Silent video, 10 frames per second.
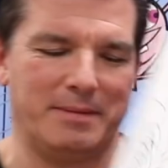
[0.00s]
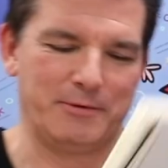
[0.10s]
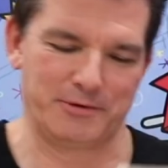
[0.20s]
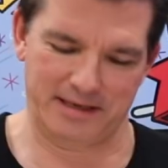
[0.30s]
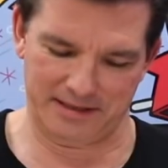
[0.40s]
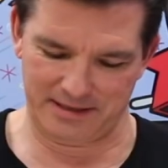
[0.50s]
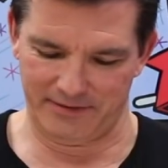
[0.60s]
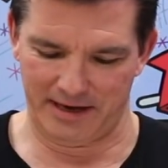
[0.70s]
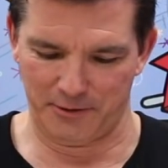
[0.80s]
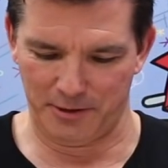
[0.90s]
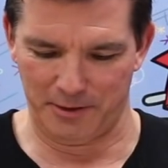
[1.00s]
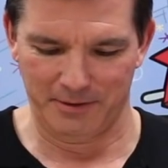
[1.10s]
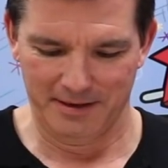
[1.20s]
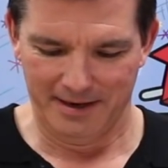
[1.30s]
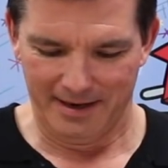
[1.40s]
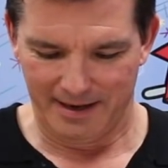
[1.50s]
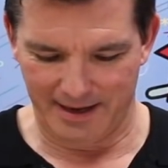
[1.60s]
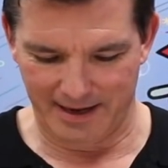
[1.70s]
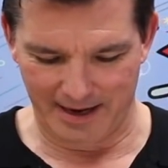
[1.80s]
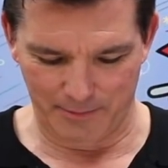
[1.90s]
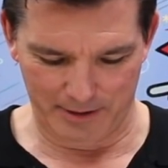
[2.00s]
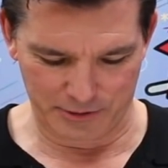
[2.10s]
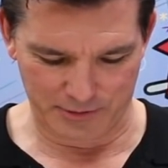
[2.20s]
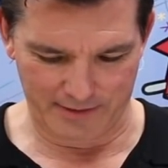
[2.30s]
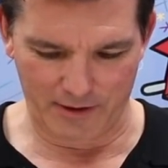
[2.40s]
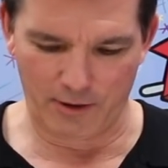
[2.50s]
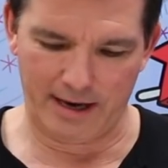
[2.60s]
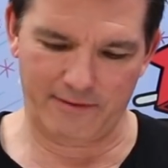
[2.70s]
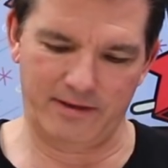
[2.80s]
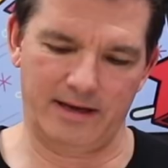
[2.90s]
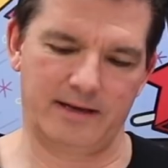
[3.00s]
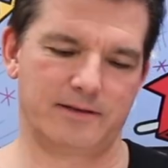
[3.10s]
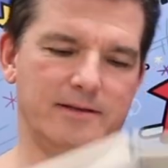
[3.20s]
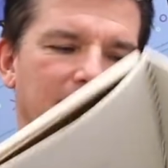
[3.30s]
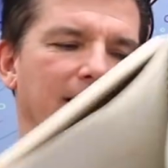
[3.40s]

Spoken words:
Maybe it was Thanksgiving, I don't know. And what else do I have? Oh, I have this.